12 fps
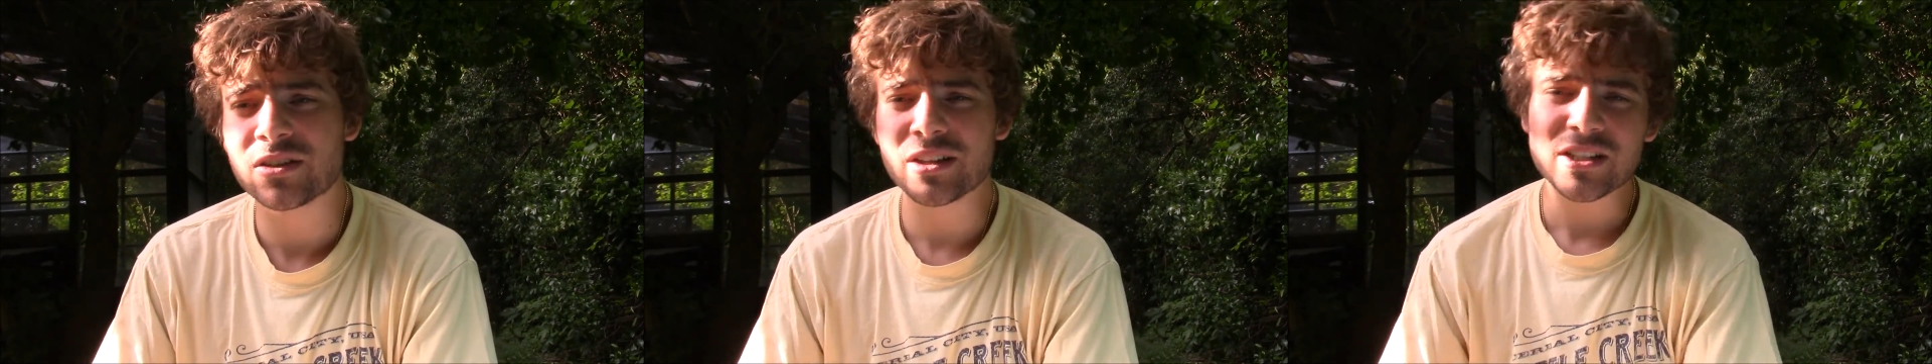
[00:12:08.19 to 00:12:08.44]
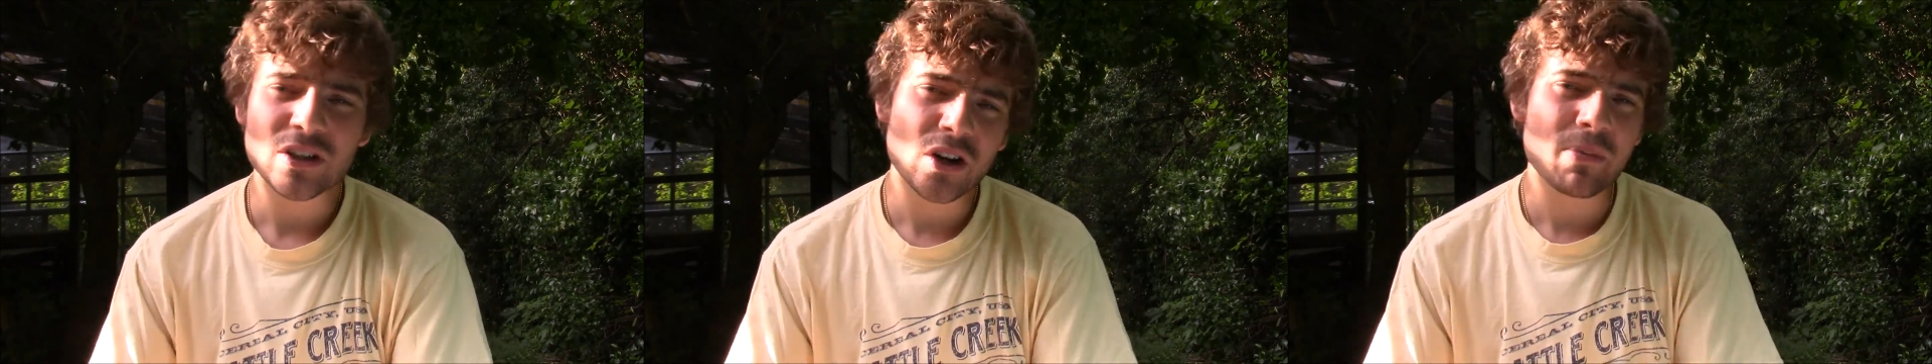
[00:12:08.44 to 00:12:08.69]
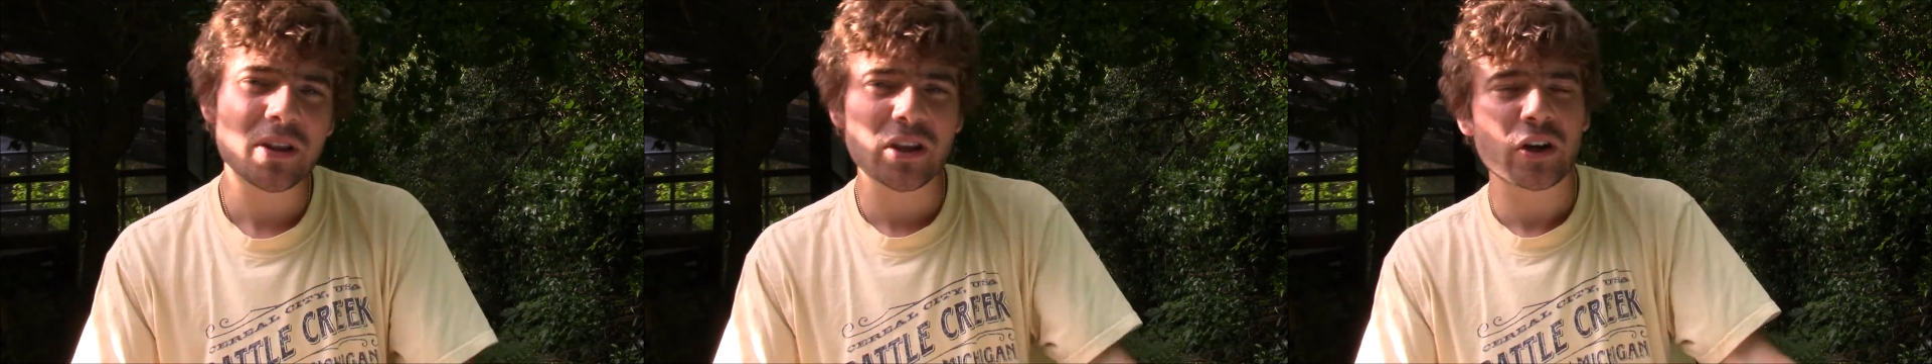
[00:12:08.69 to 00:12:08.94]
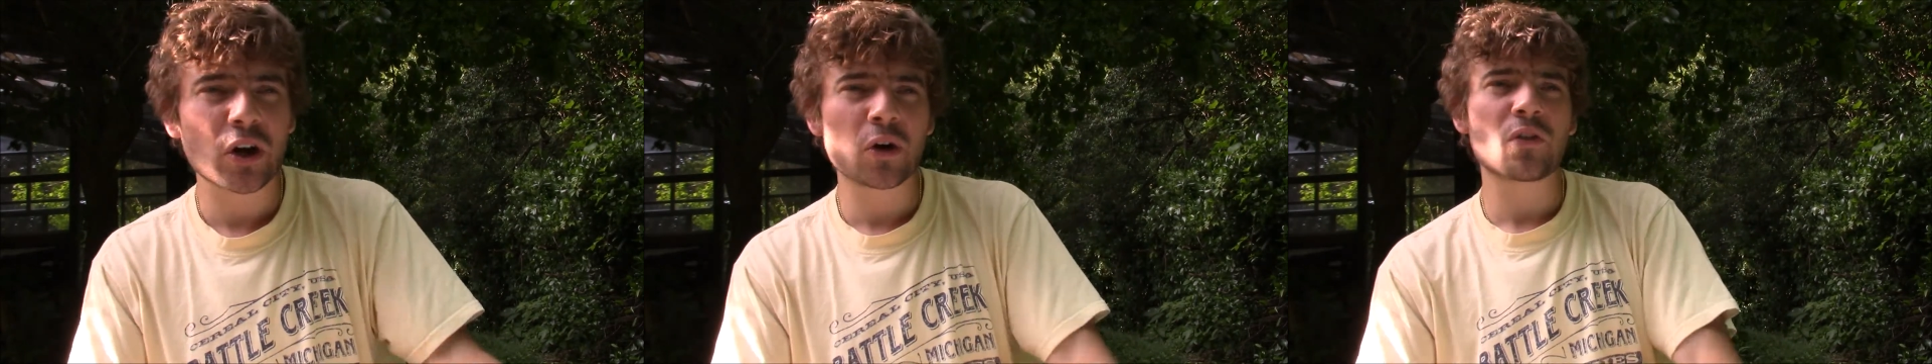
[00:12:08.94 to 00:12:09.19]
So let's talk about
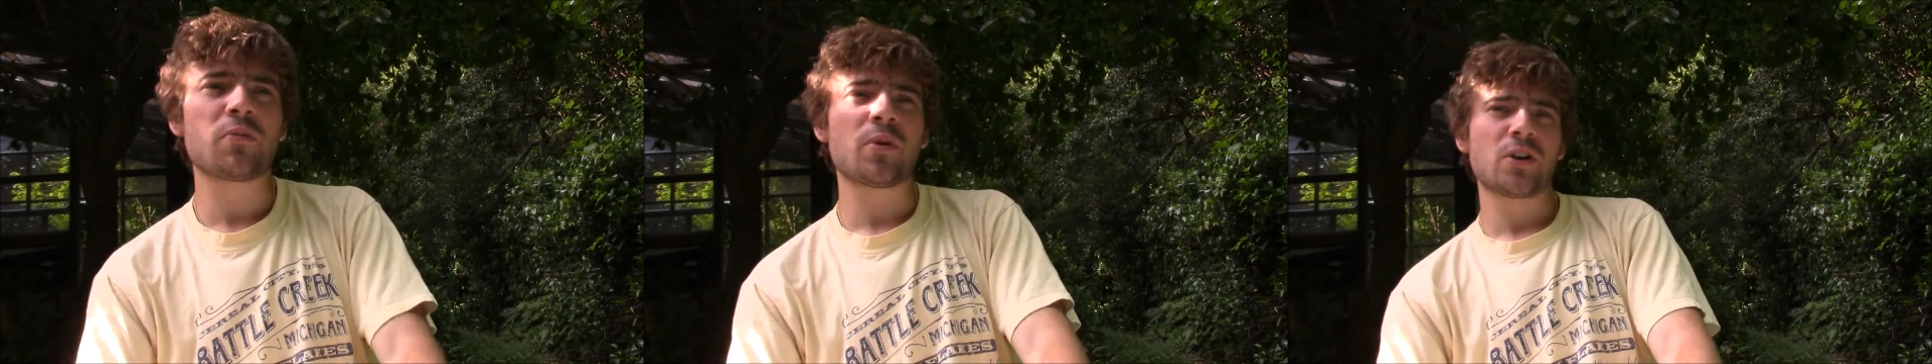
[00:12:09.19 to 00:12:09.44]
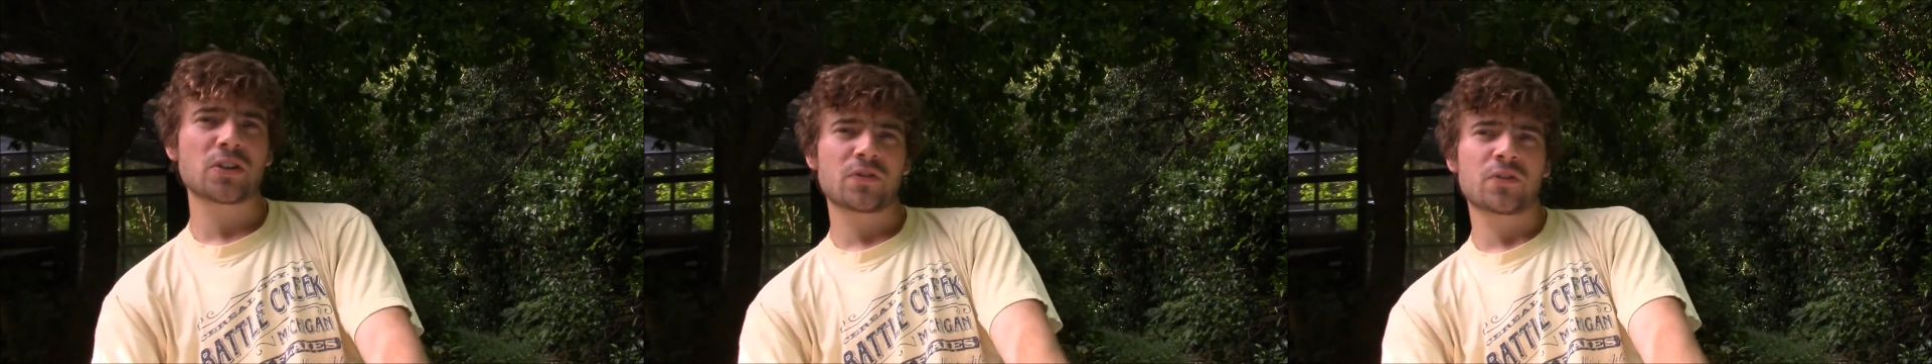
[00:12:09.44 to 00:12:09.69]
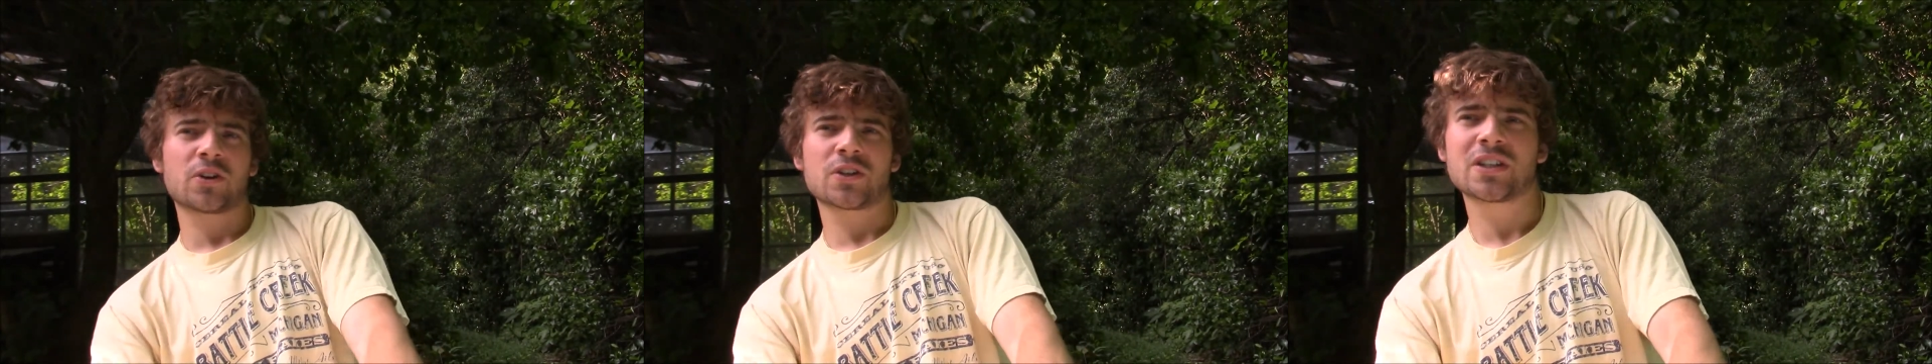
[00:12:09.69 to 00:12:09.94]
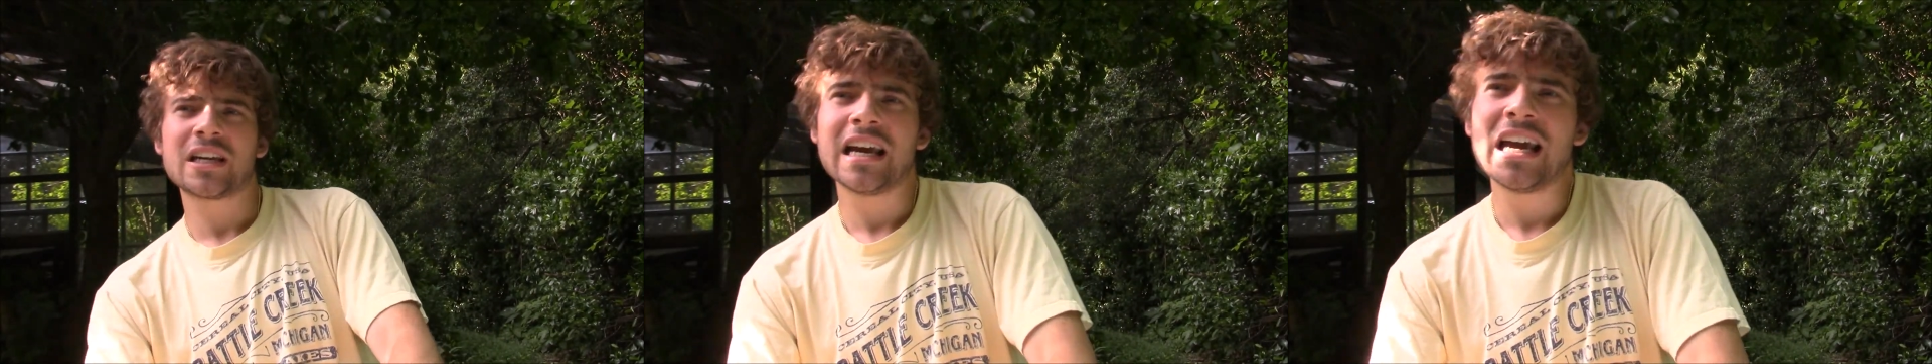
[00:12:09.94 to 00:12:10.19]
the curveballs
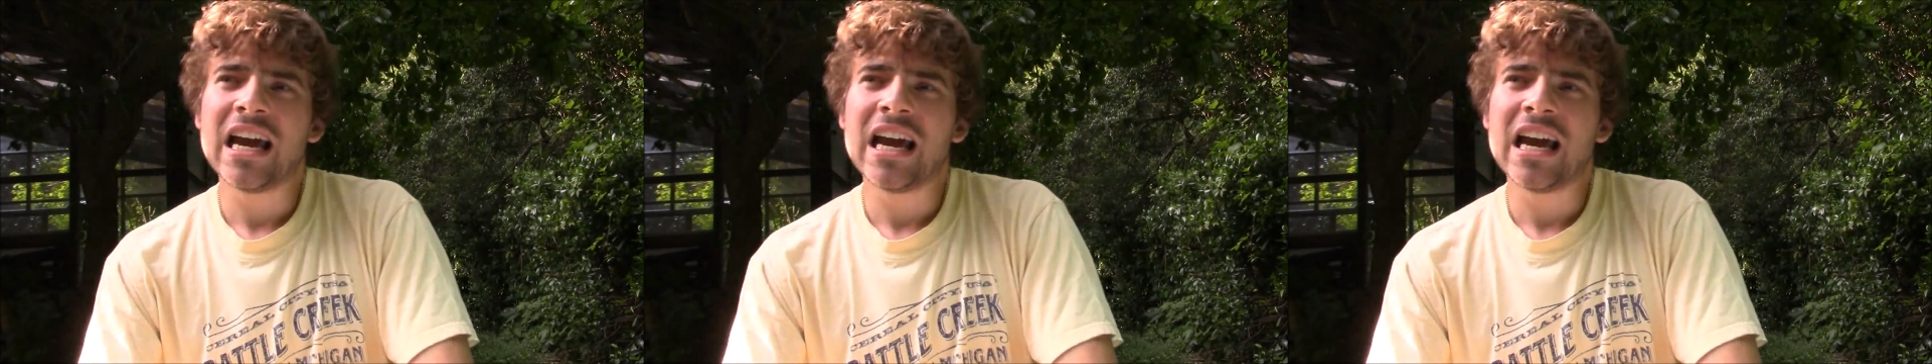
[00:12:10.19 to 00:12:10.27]
first.